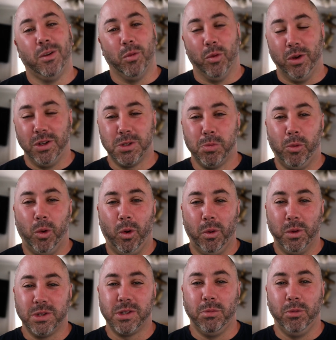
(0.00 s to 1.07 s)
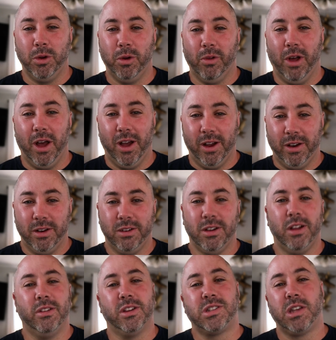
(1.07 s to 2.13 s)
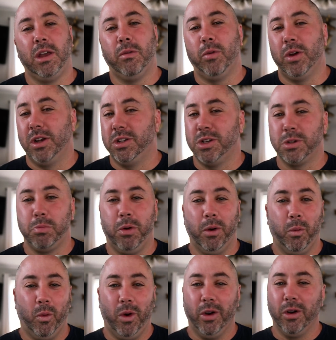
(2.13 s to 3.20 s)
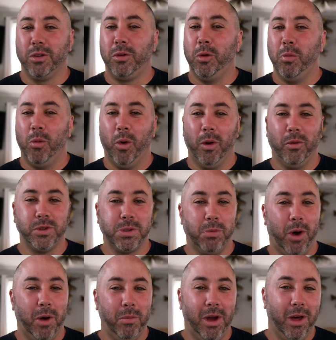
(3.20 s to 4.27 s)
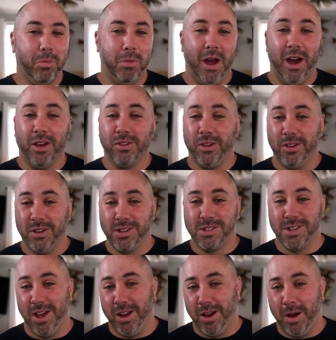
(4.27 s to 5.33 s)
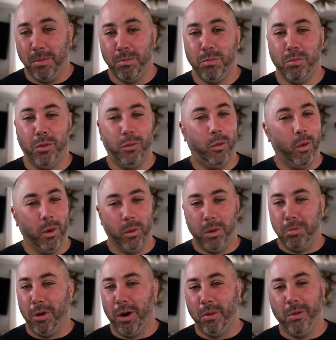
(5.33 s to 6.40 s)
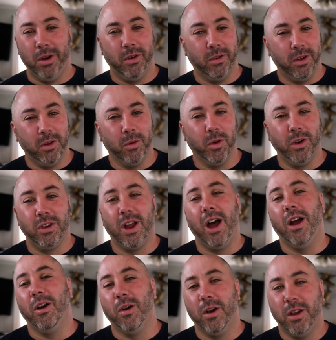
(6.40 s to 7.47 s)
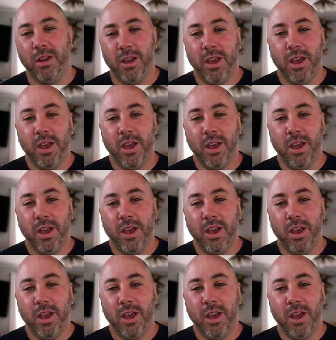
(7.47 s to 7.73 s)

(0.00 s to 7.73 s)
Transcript: respool it with some new line, and let's see if we could just put one or two more smallmouth bass on this setup before we permanently retire it.